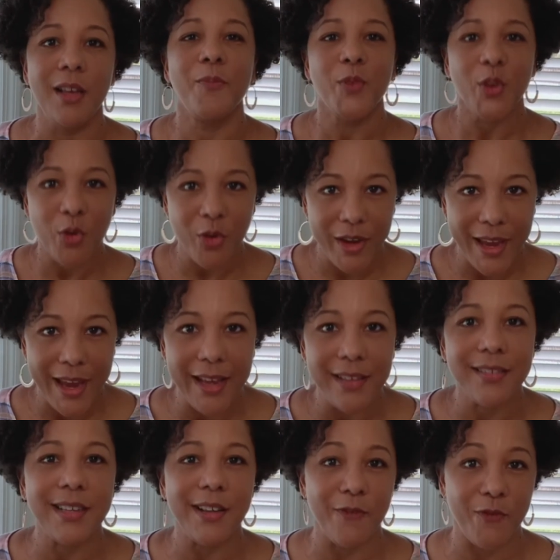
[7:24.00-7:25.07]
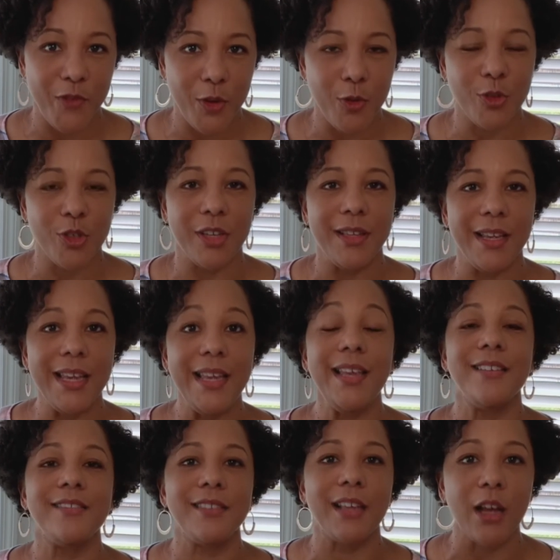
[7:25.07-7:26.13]
creates confusion. He
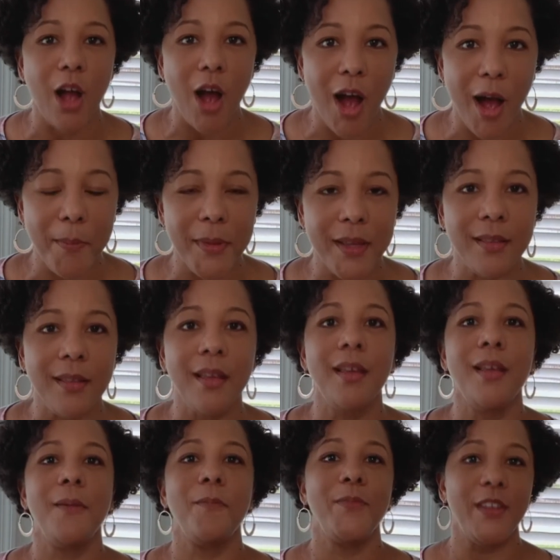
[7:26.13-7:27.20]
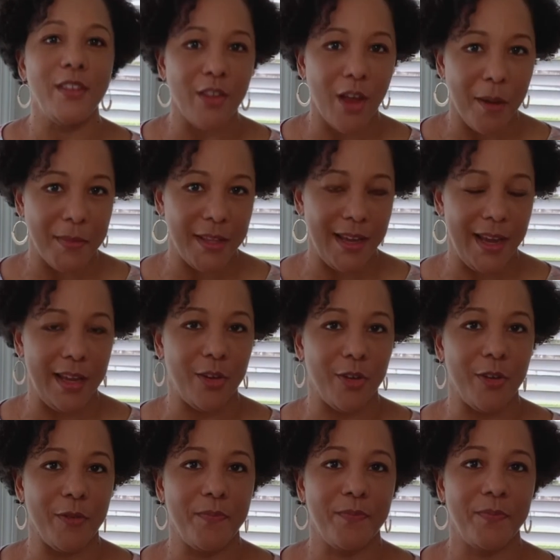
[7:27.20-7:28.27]
is the common
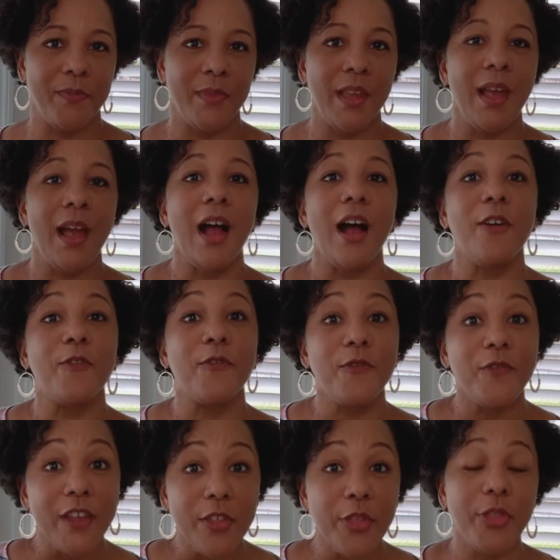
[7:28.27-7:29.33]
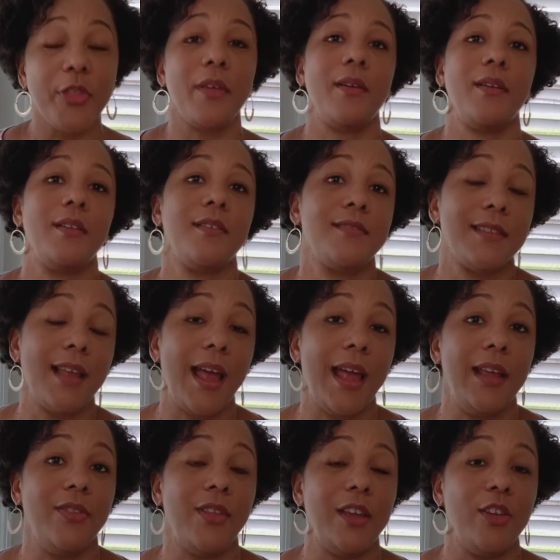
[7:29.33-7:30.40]
denominator. A fifth
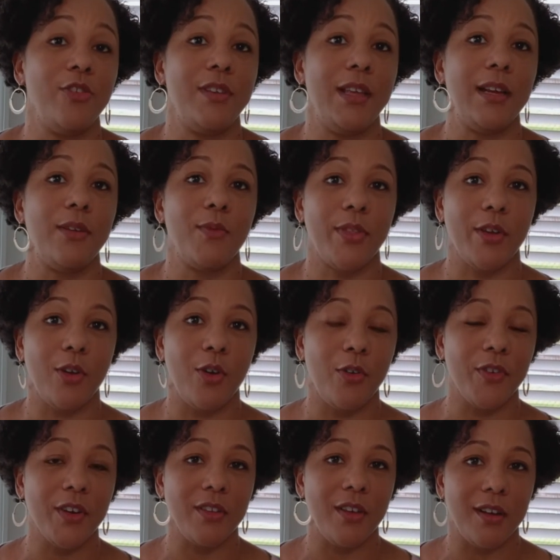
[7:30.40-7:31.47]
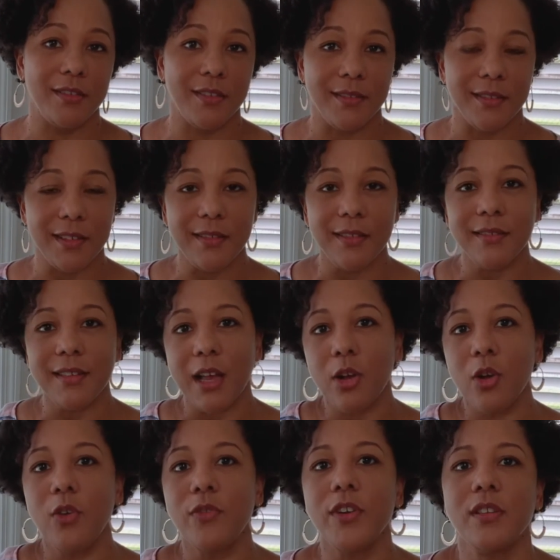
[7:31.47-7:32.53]
sign that you're dealing with a covert narcissist is that
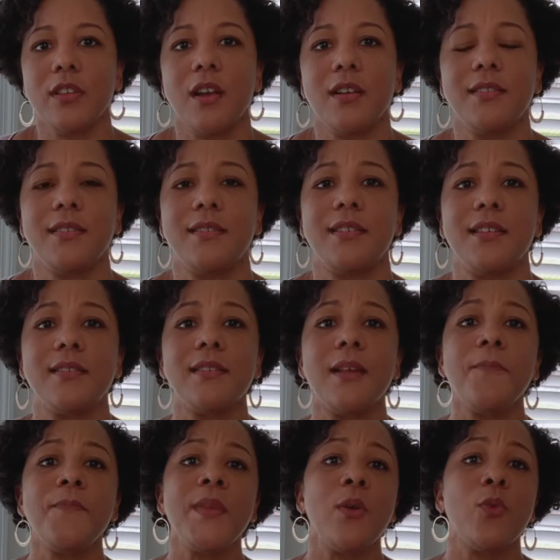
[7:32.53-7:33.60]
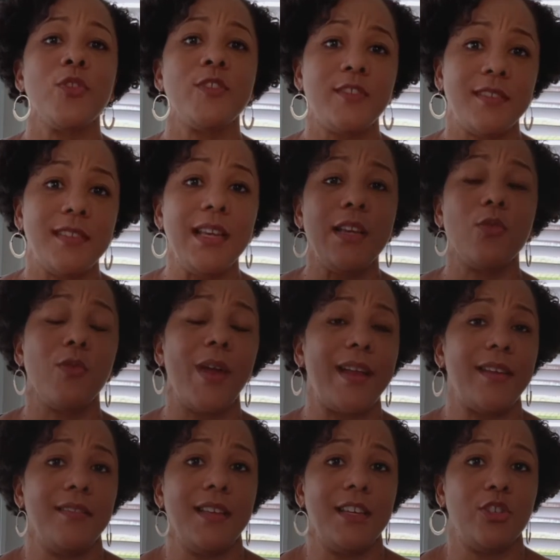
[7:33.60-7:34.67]
covert narcissists seek
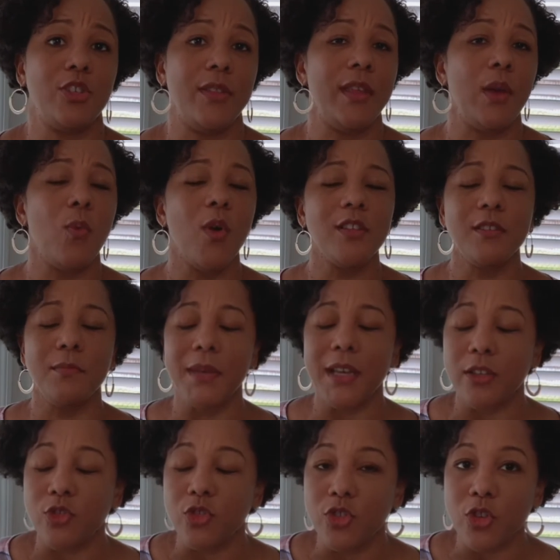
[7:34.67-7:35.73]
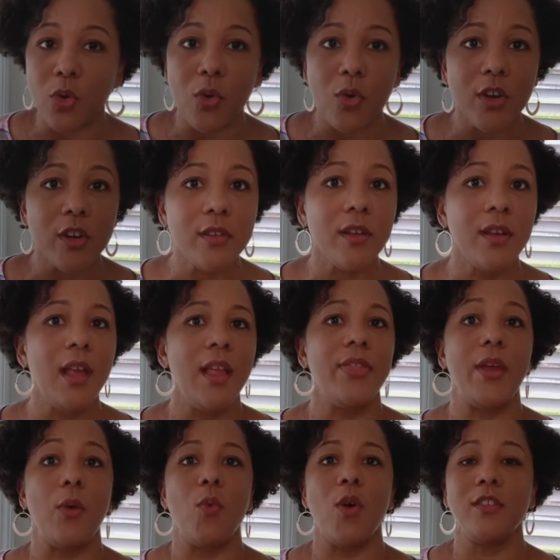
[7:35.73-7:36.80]
recognition. They want to be adored.
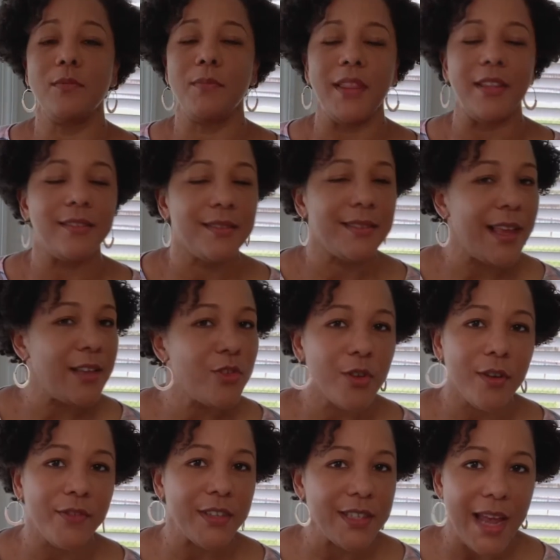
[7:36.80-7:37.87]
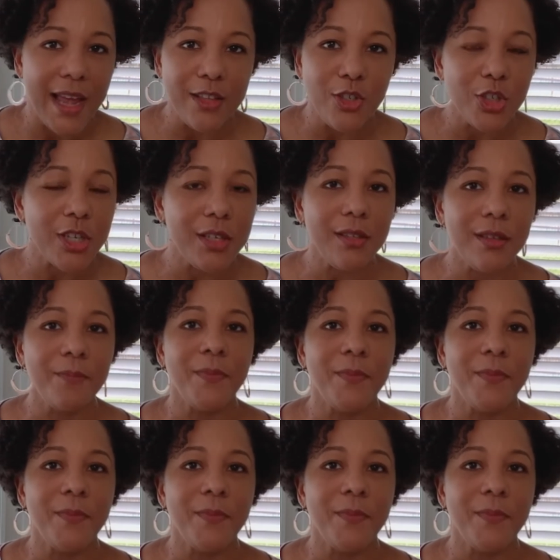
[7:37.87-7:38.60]
They want to be the center of attention.